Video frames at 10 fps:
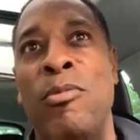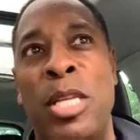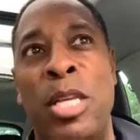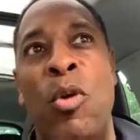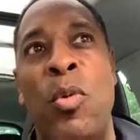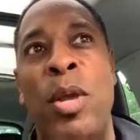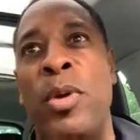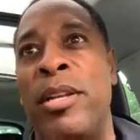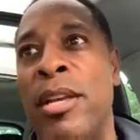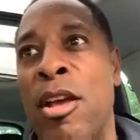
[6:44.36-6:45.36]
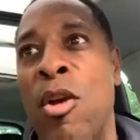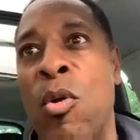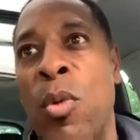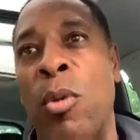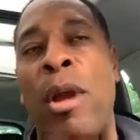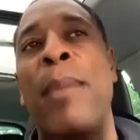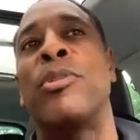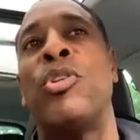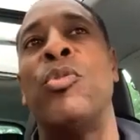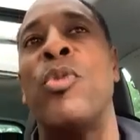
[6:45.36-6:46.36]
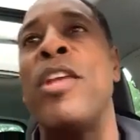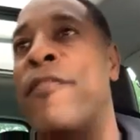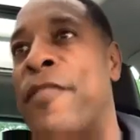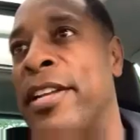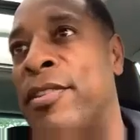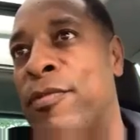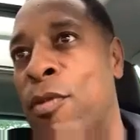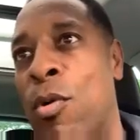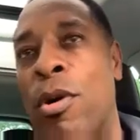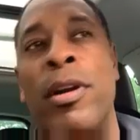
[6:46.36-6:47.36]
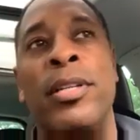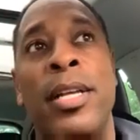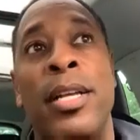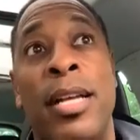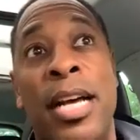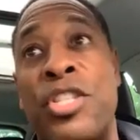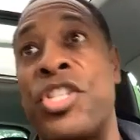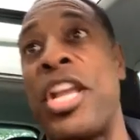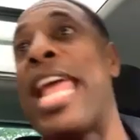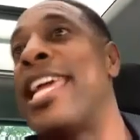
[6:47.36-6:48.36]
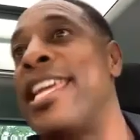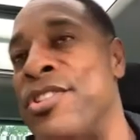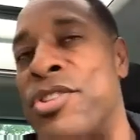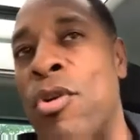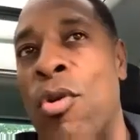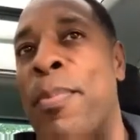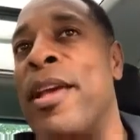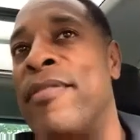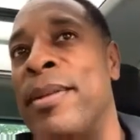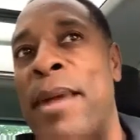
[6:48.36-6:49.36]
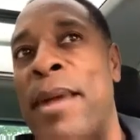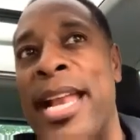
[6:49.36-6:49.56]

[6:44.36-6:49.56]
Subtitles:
we were able to refit for a change or pivot